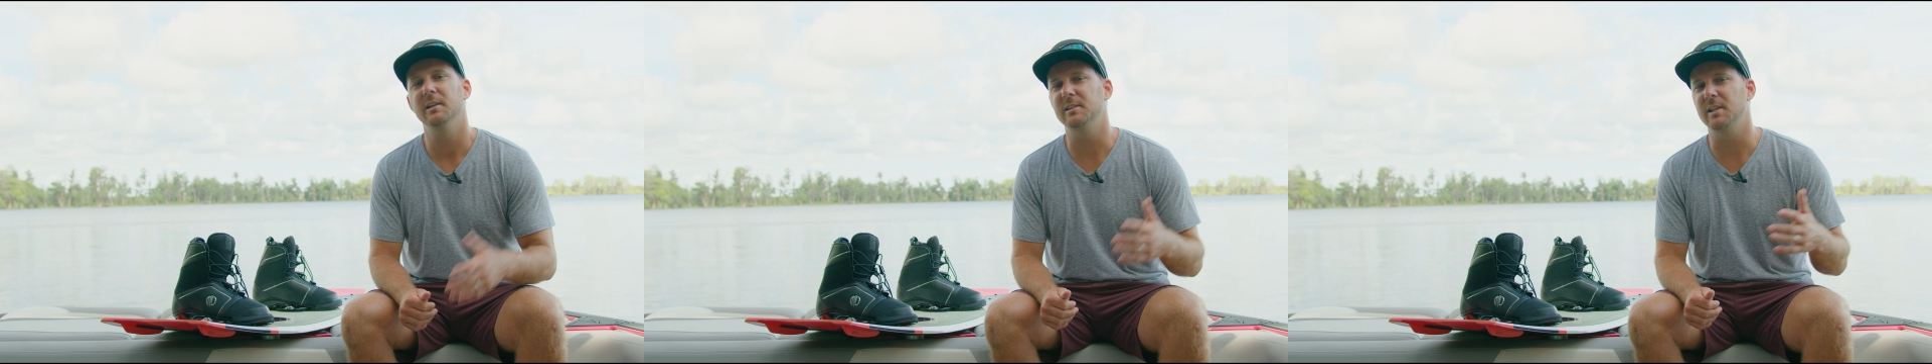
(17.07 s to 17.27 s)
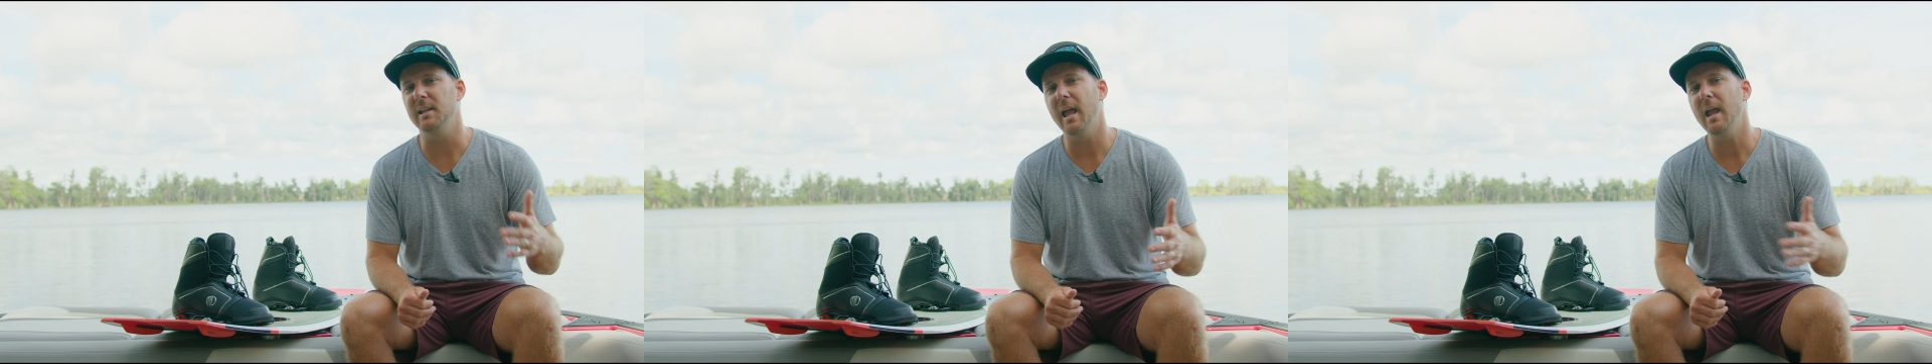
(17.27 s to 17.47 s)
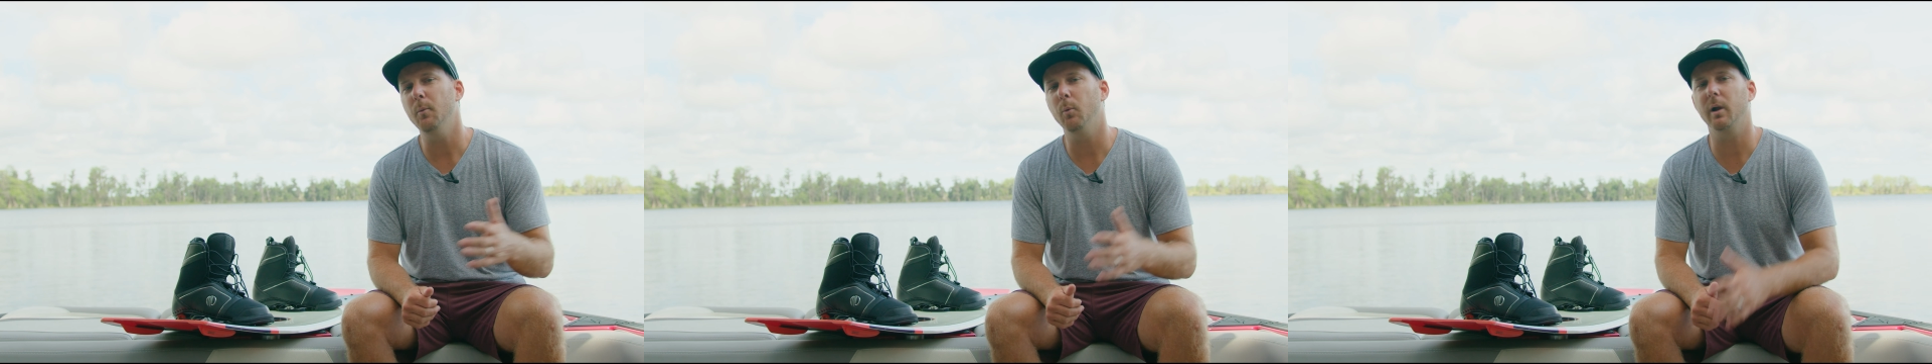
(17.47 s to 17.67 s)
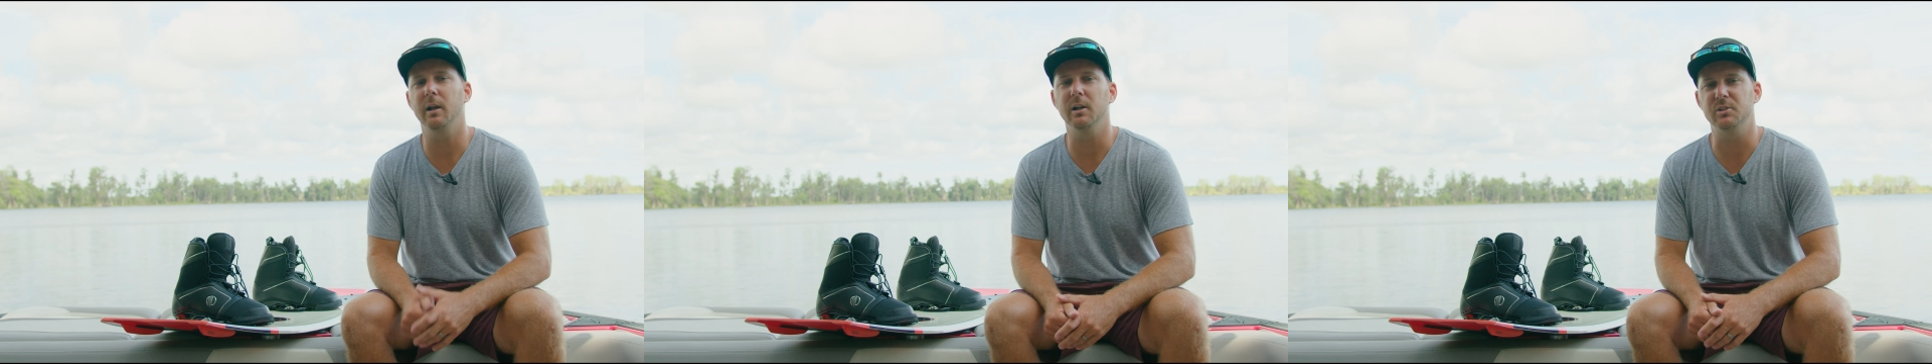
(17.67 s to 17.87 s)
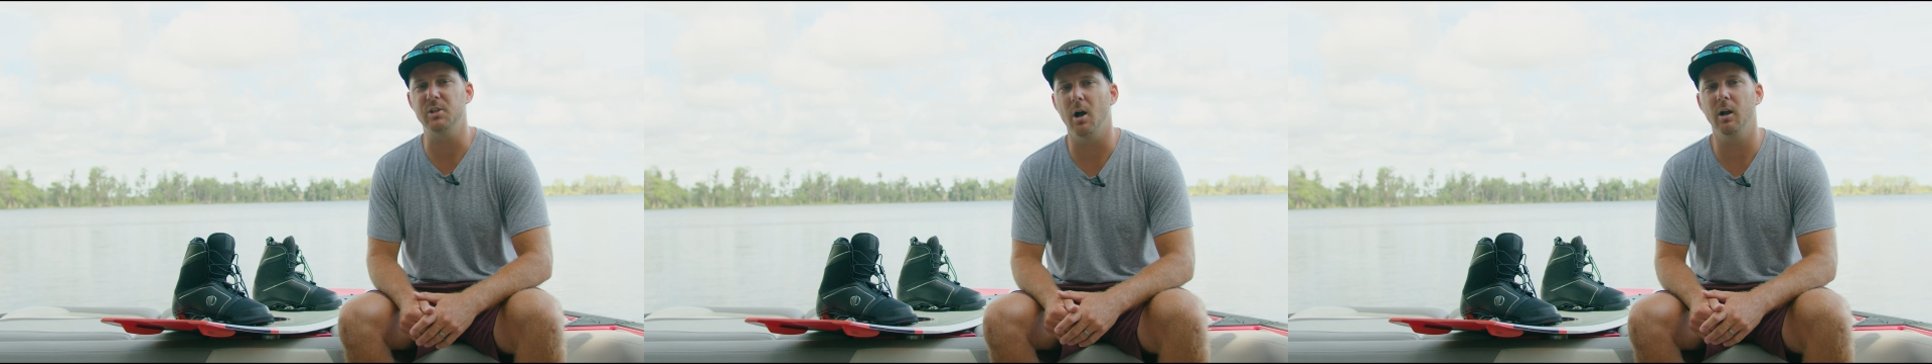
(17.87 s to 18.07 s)
Today we're
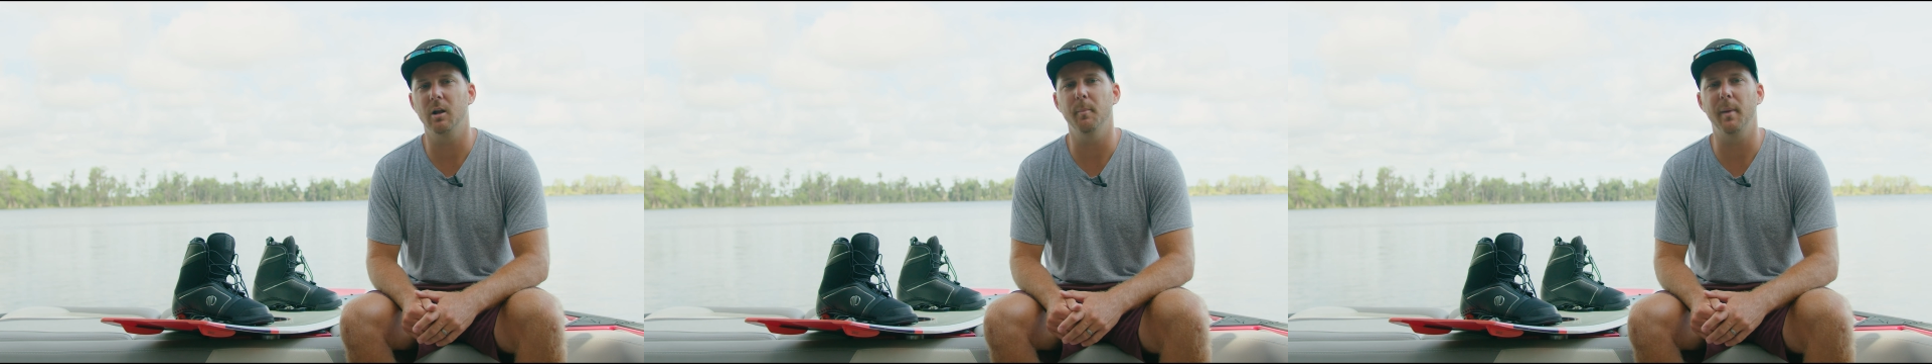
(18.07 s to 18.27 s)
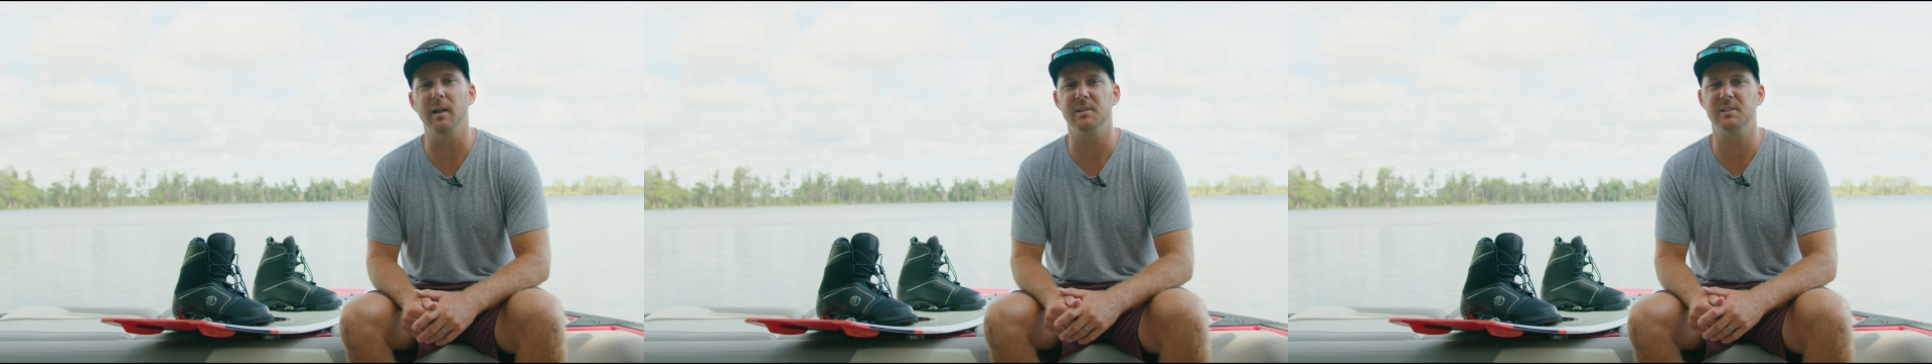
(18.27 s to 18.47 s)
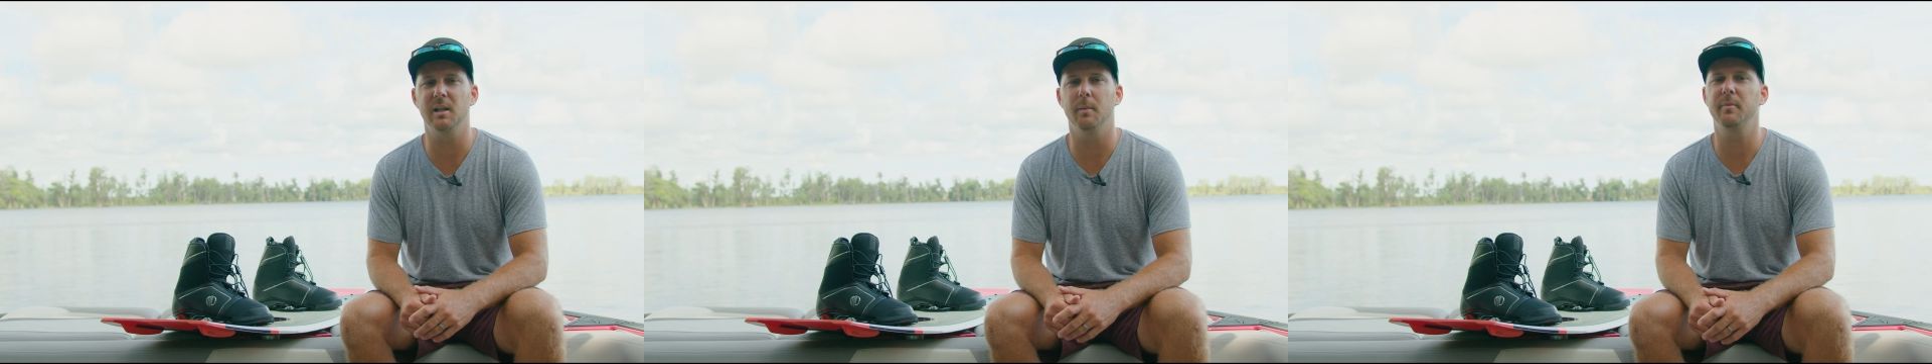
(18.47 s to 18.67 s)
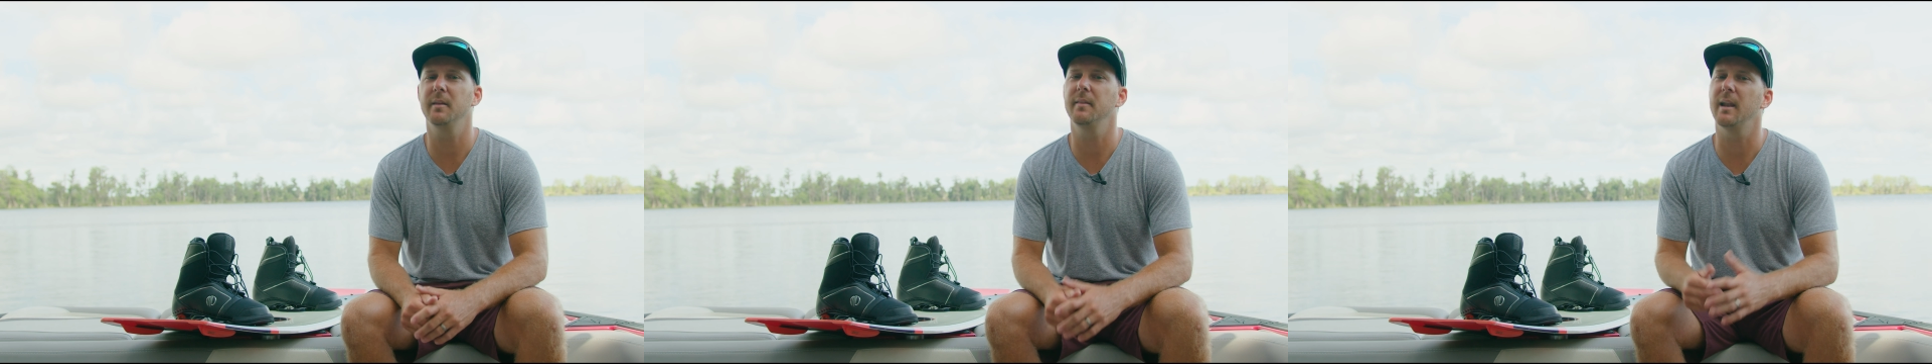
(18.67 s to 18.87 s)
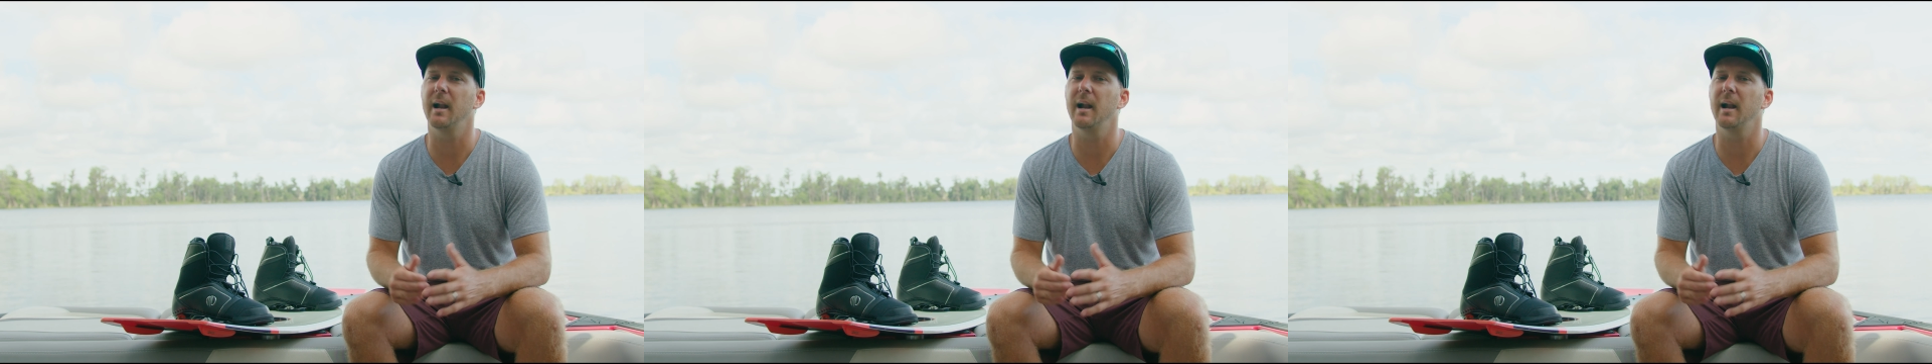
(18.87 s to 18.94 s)
going to talk about something